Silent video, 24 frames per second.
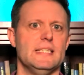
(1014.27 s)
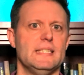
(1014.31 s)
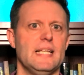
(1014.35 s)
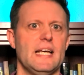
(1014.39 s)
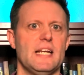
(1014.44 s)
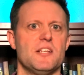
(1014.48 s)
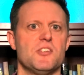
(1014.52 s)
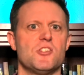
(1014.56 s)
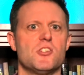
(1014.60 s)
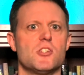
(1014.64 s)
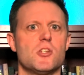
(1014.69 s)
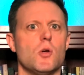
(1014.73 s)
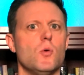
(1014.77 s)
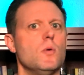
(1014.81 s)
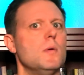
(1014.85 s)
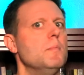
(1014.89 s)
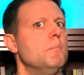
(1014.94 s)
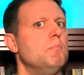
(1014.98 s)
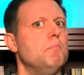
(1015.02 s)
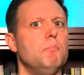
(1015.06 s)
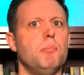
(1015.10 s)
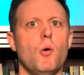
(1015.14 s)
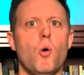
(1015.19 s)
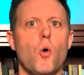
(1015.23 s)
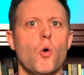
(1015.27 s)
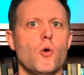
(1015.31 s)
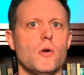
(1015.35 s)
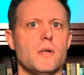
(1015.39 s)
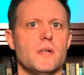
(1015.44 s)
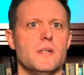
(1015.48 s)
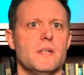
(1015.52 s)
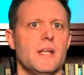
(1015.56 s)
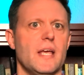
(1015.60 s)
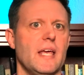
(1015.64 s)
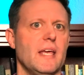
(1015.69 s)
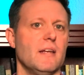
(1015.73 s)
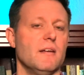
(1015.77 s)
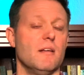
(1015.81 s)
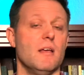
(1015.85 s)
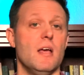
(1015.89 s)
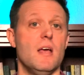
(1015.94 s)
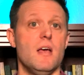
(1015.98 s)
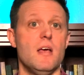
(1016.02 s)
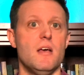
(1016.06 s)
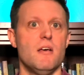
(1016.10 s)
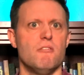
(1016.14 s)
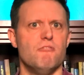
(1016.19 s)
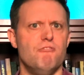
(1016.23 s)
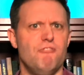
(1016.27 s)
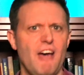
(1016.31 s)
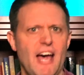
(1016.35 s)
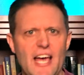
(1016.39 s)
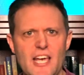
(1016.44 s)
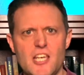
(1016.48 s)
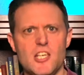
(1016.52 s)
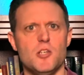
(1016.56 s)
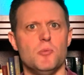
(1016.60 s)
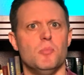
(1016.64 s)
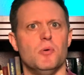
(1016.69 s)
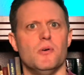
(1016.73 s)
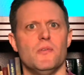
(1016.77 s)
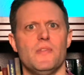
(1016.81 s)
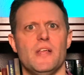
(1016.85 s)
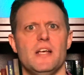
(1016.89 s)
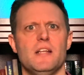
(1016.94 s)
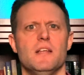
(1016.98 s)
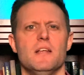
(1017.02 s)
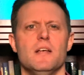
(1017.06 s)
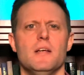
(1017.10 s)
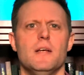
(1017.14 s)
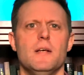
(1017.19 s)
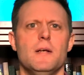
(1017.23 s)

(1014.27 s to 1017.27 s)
that is so important and valuable that